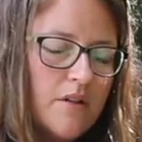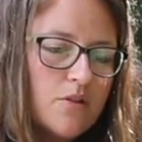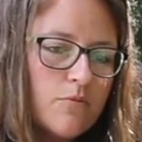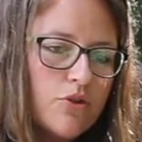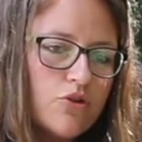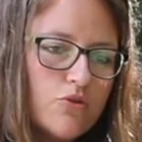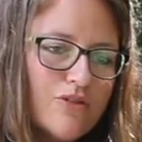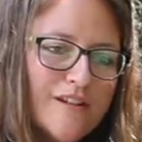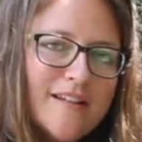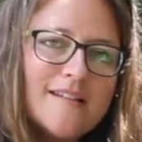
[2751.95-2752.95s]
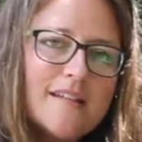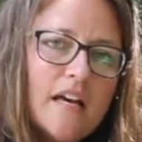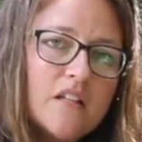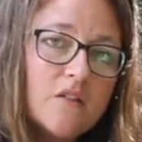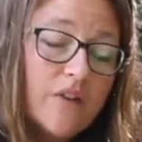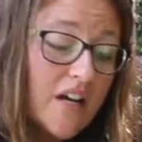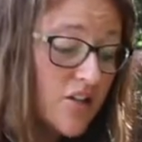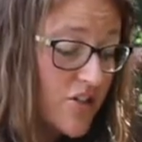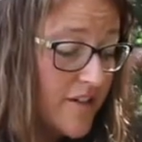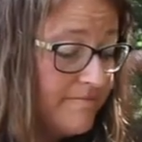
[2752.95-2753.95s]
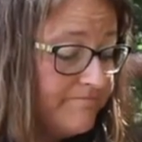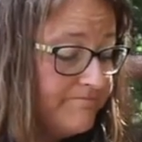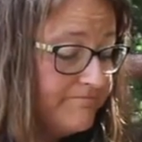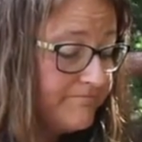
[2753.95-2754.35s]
much more joy and satisfaction